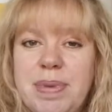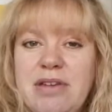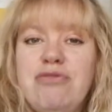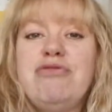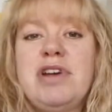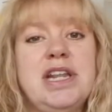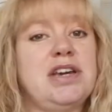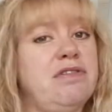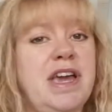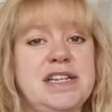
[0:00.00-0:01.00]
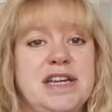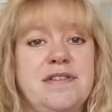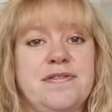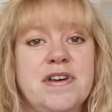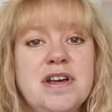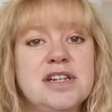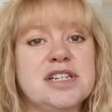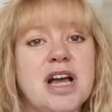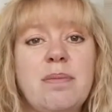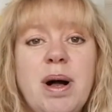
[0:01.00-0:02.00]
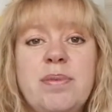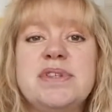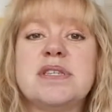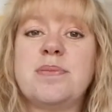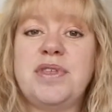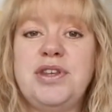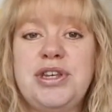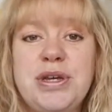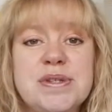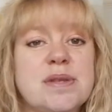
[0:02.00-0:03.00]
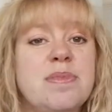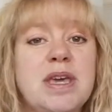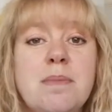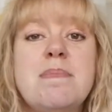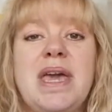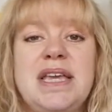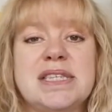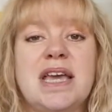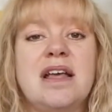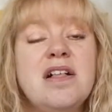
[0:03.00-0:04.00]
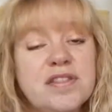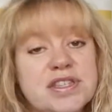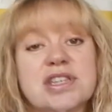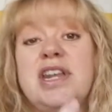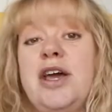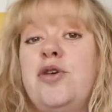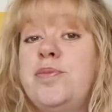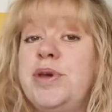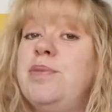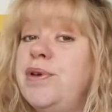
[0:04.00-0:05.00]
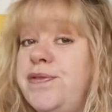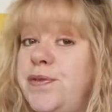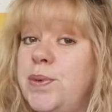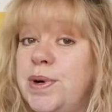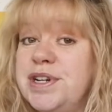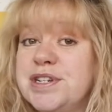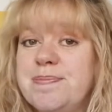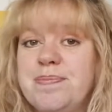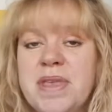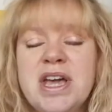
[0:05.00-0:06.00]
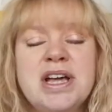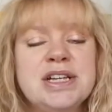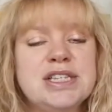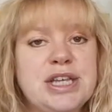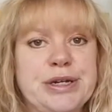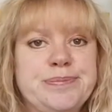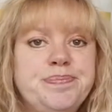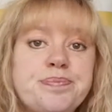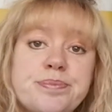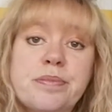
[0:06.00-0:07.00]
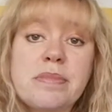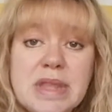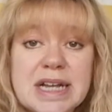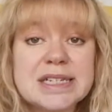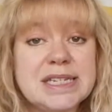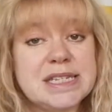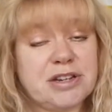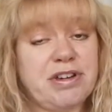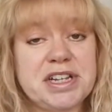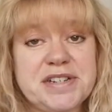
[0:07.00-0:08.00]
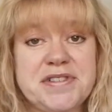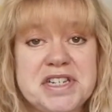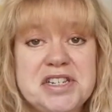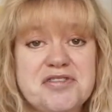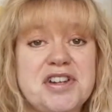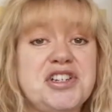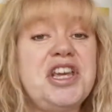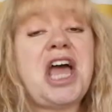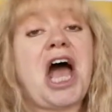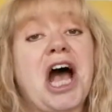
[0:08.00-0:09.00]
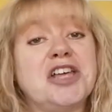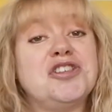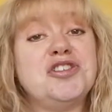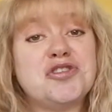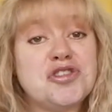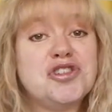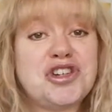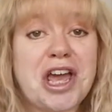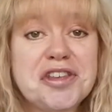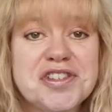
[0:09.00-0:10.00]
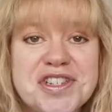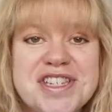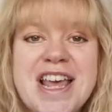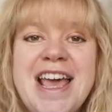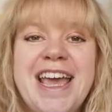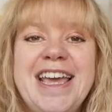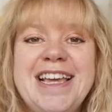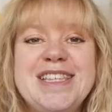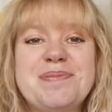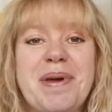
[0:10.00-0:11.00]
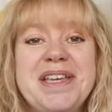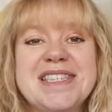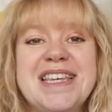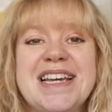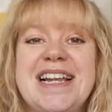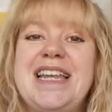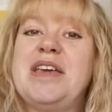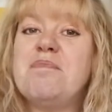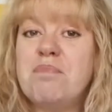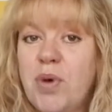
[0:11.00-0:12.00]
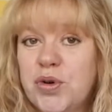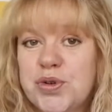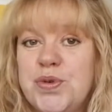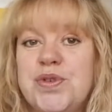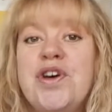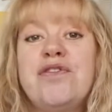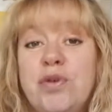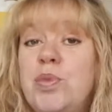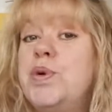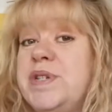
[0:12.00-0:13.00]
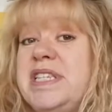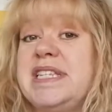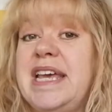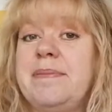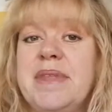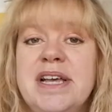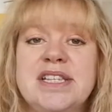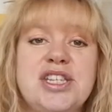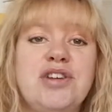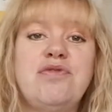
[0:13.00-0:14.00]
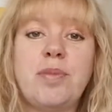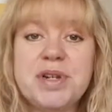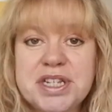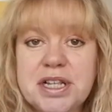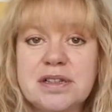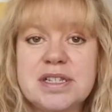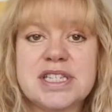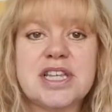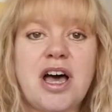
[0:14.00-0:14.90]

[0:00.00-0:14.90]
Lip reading: be really creative, to come up with something new, something amazing that's going to help you move forward. So, Disney Creativity Strategy, as it suggests, is basically modelled from Walt Disney. So Robert Dilts,